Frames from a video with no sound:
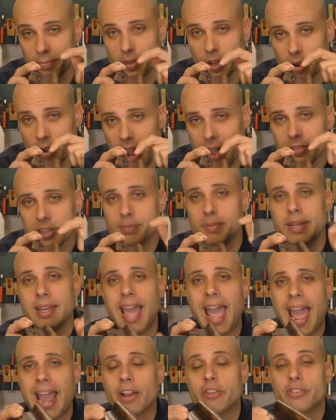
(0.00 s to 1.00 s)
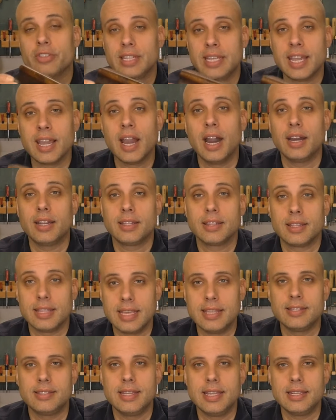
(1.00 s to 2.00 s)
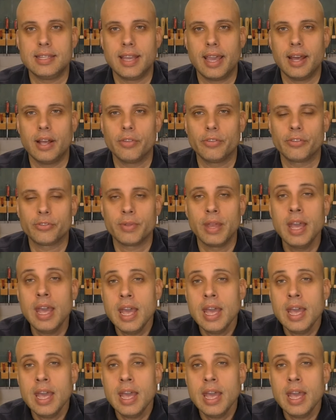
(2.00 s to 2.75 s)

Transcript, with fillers: The craftsman actually cut these details.